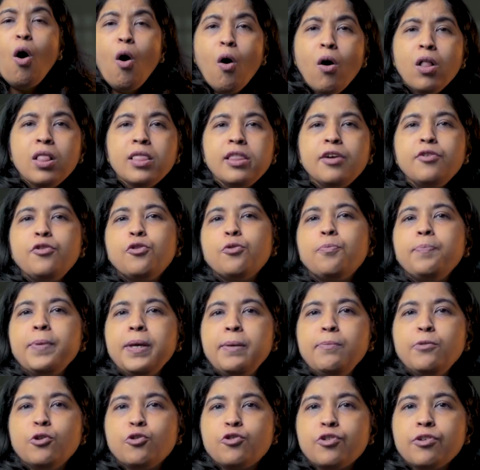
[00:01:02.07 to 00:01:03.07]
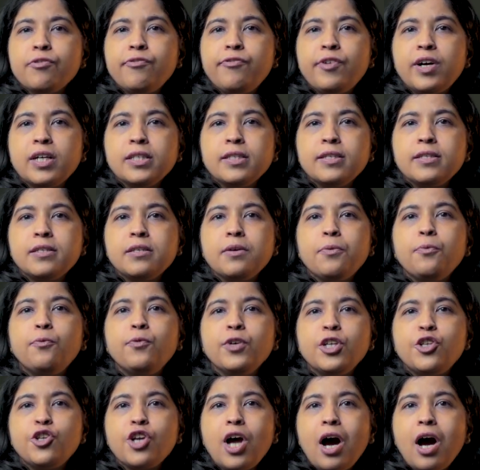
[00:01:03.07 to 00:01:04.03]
All the rupee mutual funds which